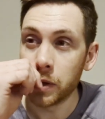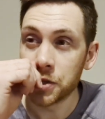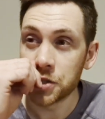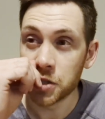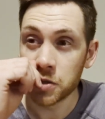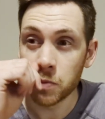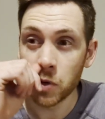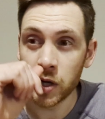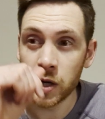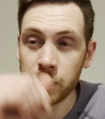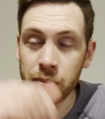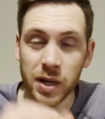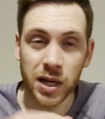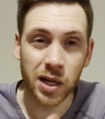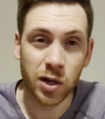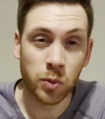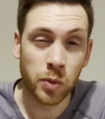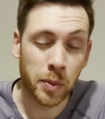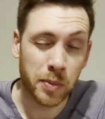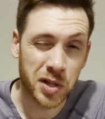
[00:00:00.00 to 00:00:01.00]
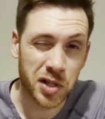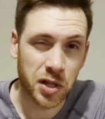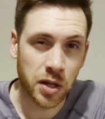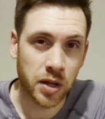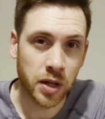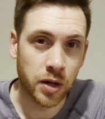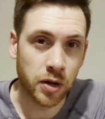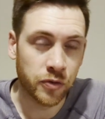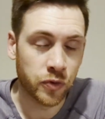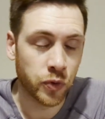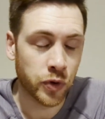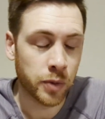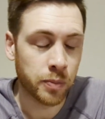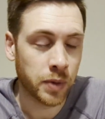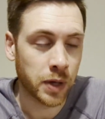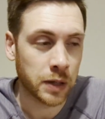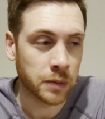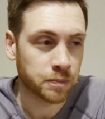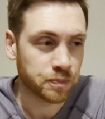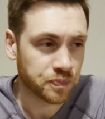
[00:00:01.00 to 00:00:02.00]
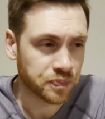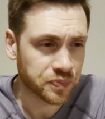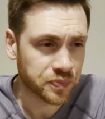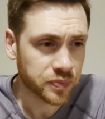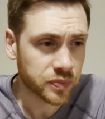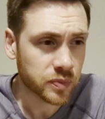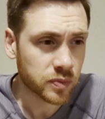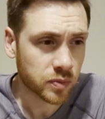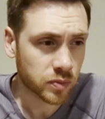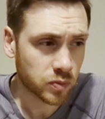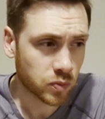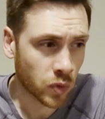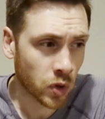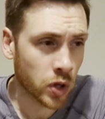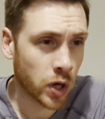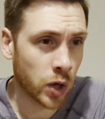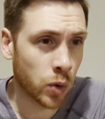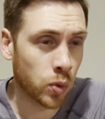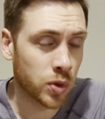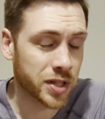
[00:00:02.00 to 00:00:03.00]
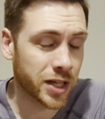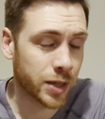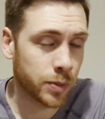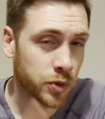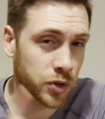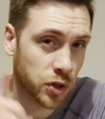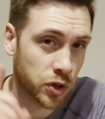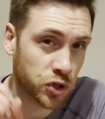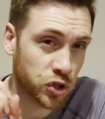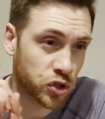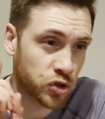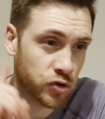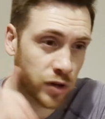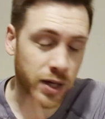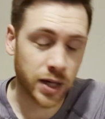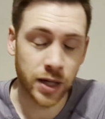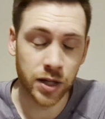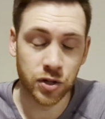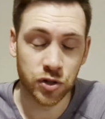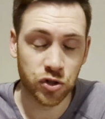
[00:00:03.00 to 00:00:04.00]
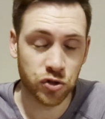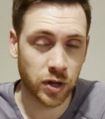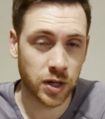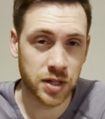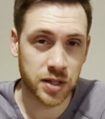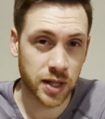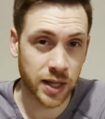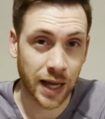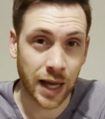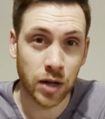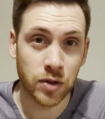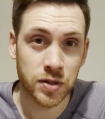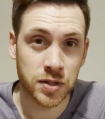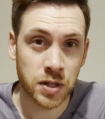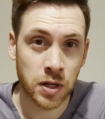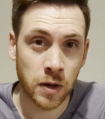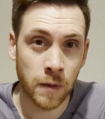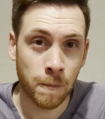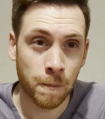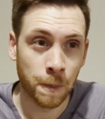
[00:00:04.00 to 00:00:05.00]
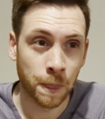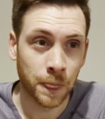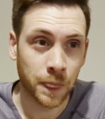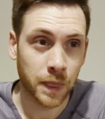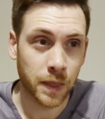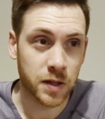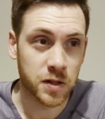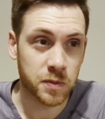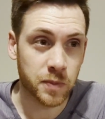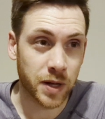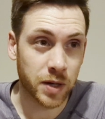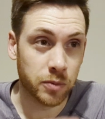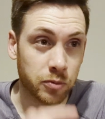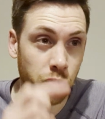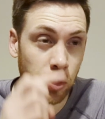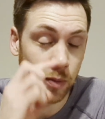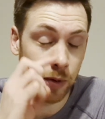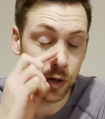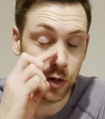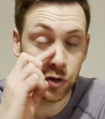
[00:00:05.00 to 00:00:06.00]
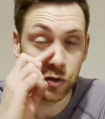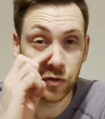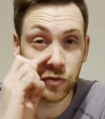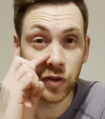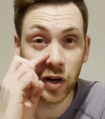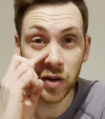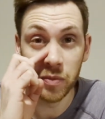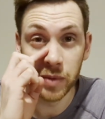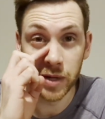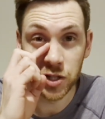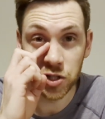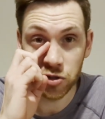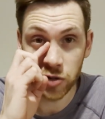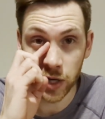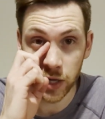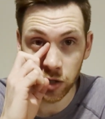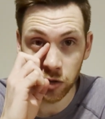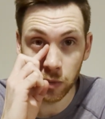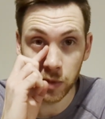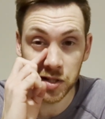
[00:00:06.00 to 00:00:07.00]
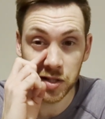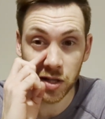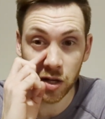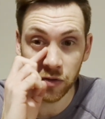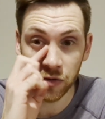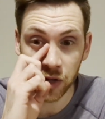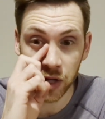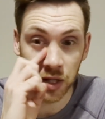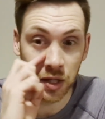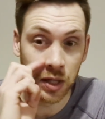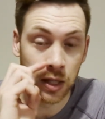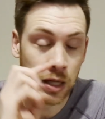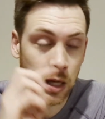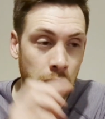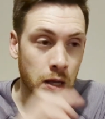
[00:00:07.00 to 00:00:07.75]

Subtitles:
Despite it being a little bit busier than I thought it'd be, I was able to go straight in and straight to the counter. I spent probably a good 5 minutes trading all the stuff in.